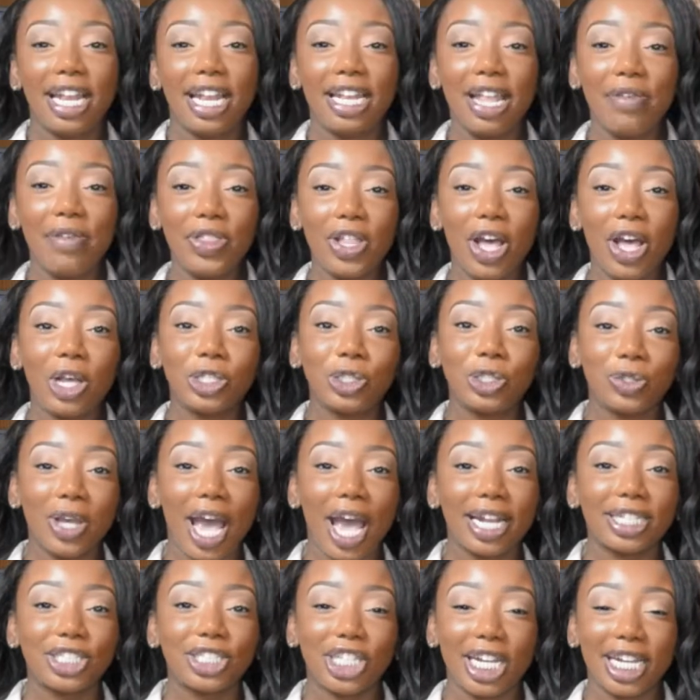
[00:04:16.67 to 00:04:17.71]
Living the Hustle
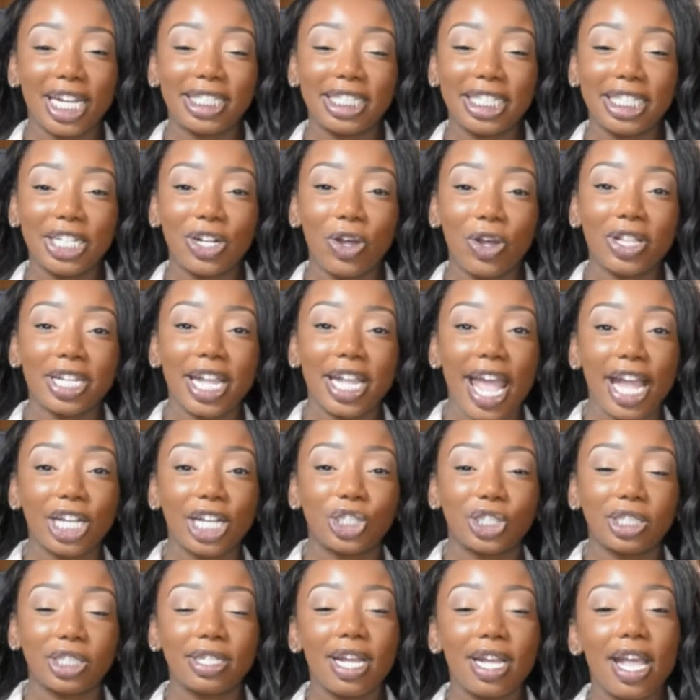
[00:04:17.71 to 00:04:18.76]
got a chance to get on the
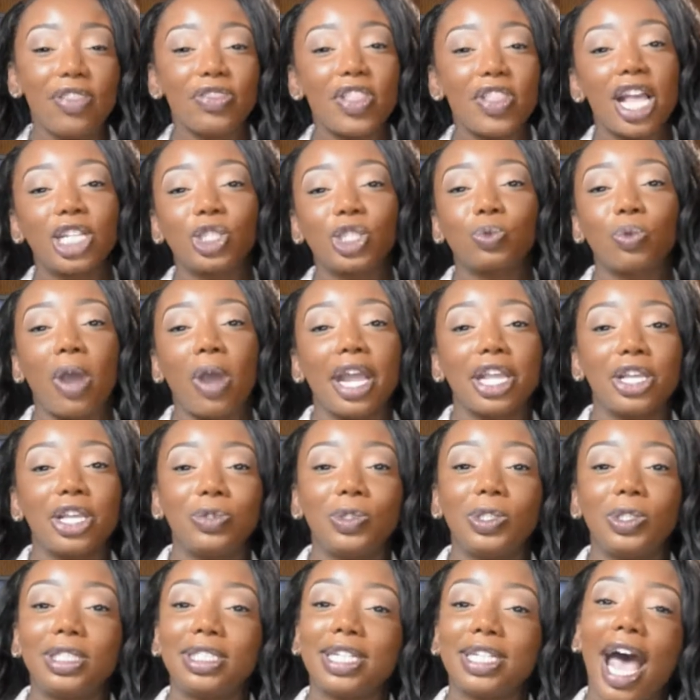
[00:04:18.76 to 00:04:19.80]
action. That's right,
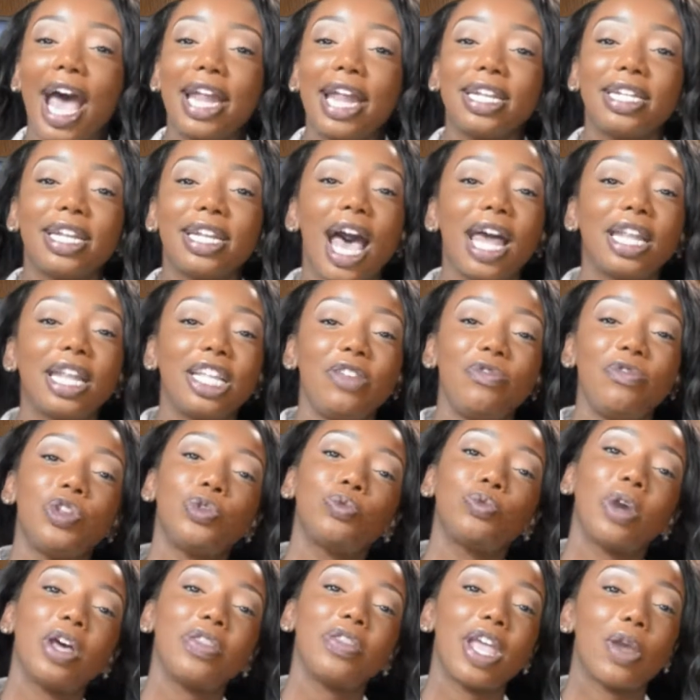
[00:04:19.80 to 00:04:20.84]
Houston. I did not leave you to
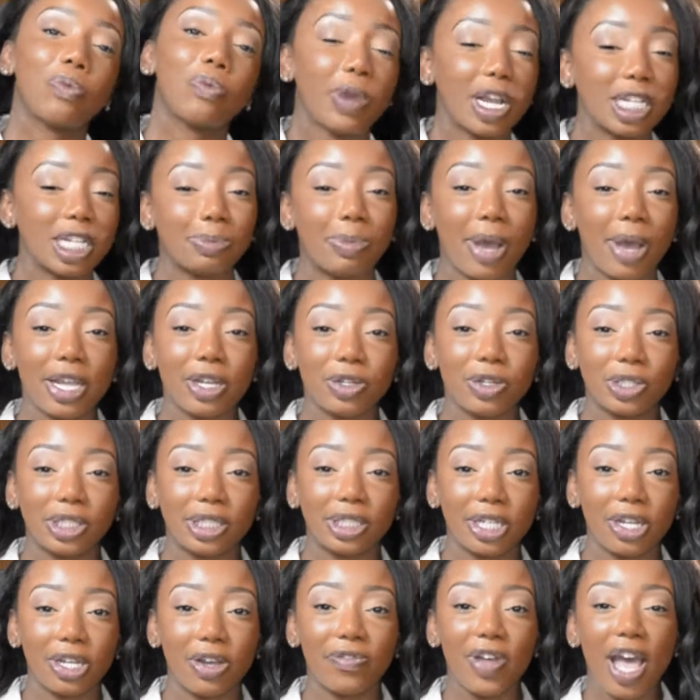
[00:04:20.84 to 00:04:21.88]
run that race by
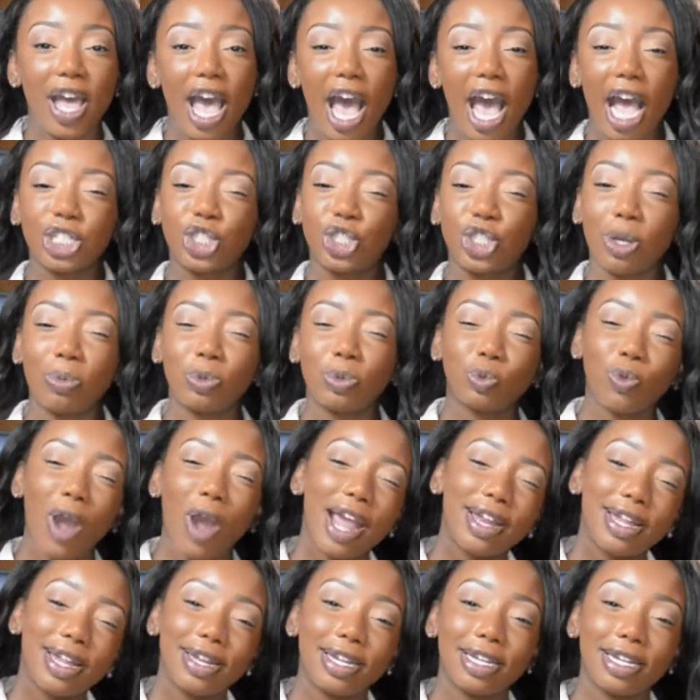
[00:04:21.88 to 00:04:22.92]
yourself. I jumped
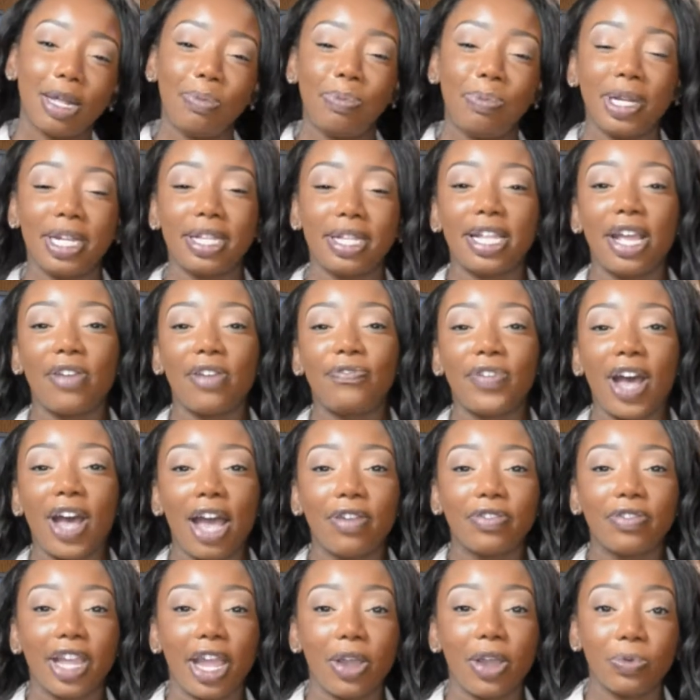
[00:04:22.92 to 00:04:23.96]
right in and completed that
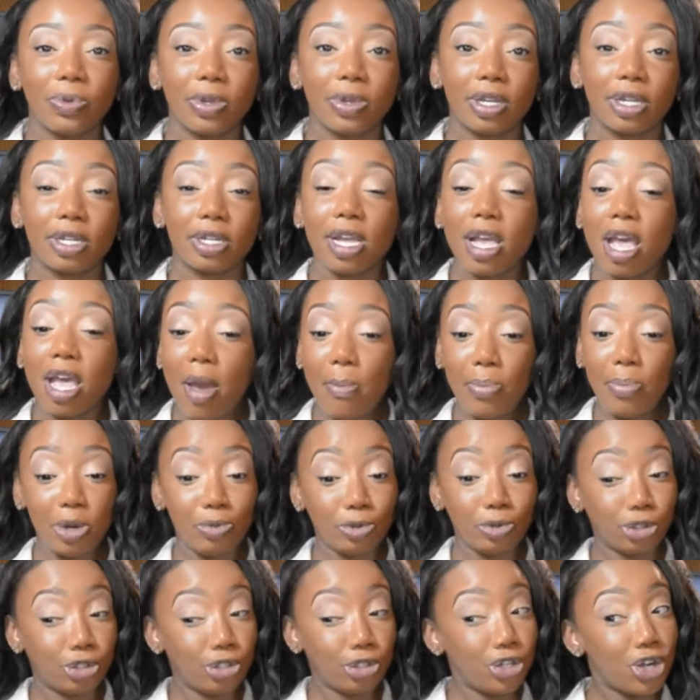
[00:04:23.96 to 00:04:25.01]
5K run but it
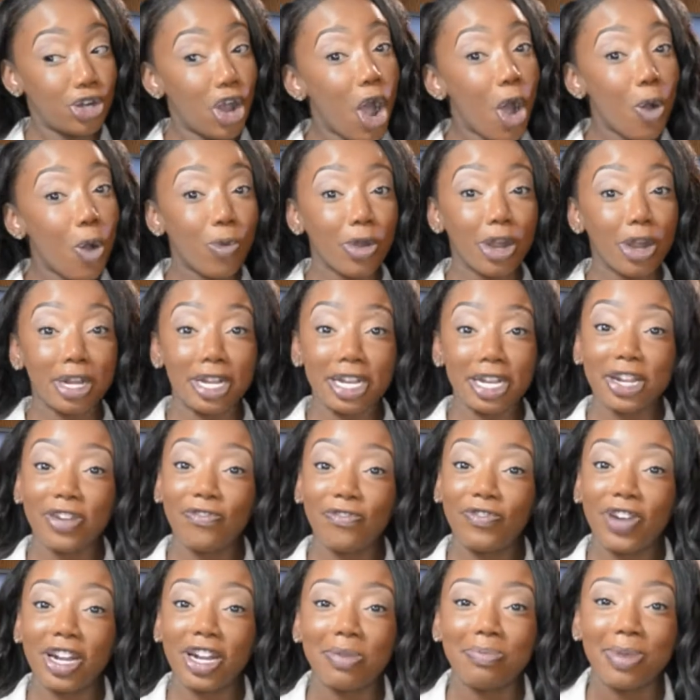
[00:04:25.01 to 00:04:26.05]
was nowhere near
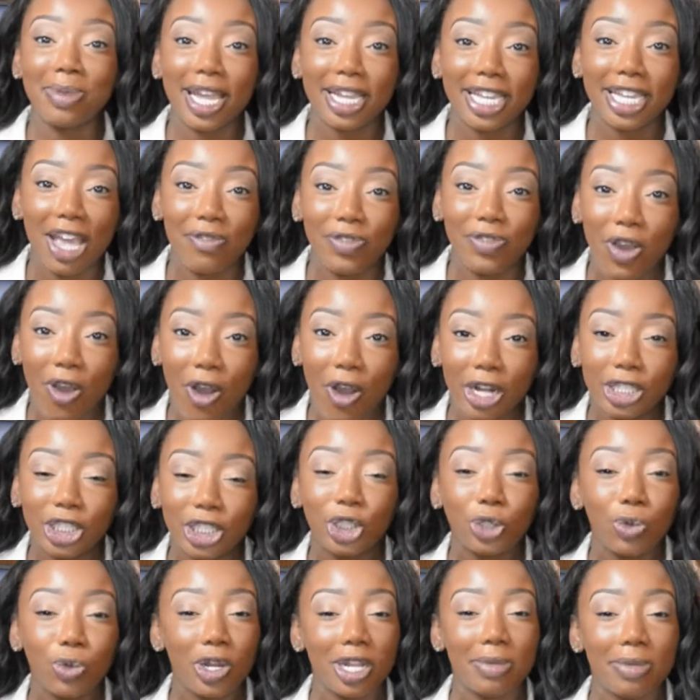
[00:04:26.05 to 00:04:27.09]
Funny Man Kevin Hart's
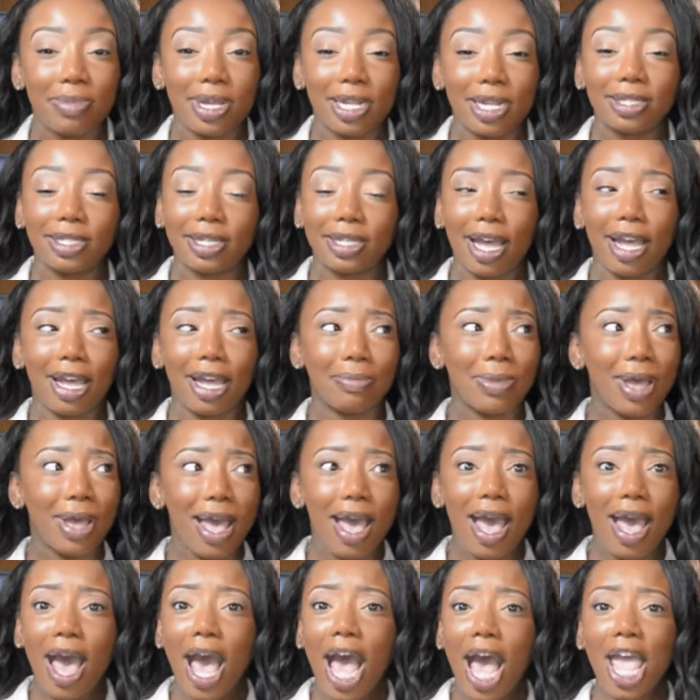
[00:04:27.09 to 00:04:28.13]
20 minute time.
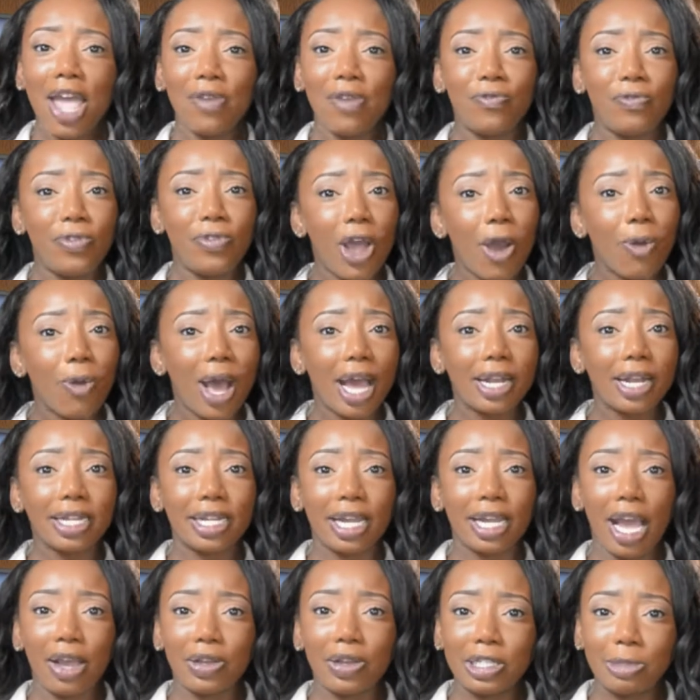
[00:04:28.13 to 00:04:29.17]
I have no idea
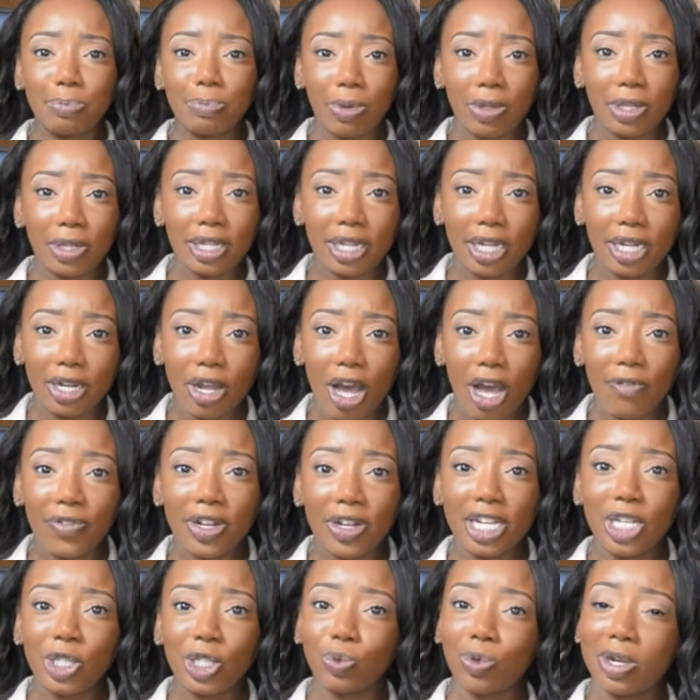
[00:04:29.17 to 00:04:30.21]
how he's pulling it off
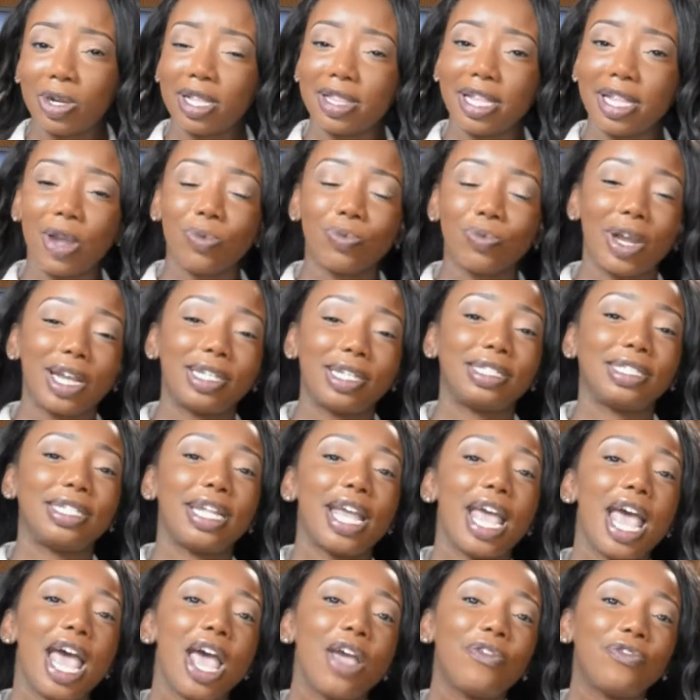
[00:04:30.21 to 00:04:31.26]
and he's running that race in
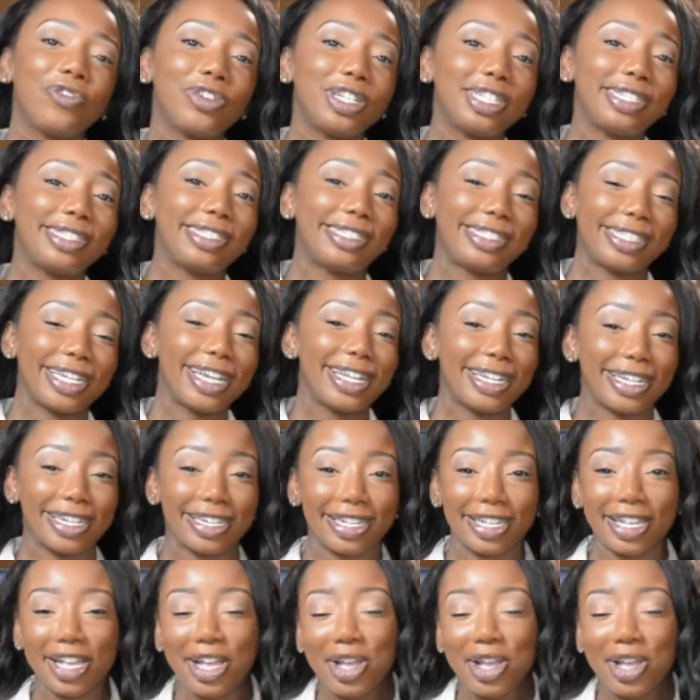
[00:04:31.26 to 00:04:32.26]
every city.